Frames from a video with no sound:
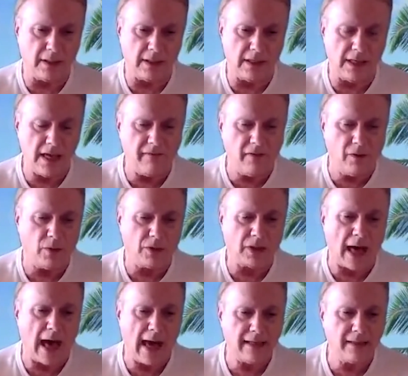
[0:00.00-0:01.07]
even with
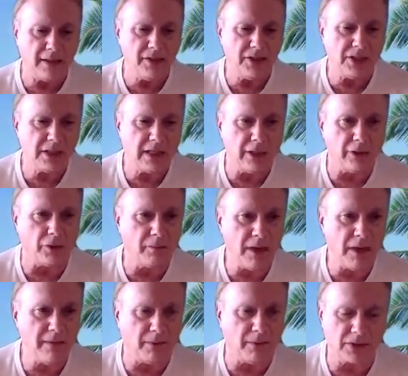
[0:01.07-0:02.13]
highly skilled
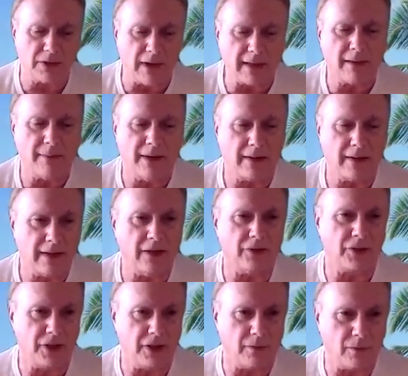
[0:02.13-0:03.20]
people. So I come out of the
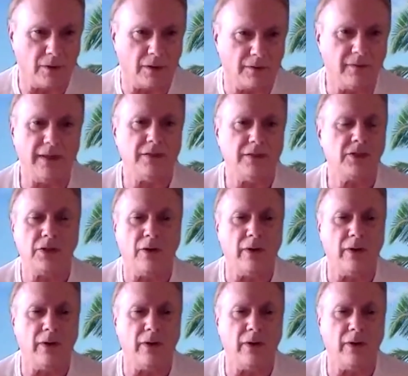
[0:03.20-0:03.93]
healthcare world, right? So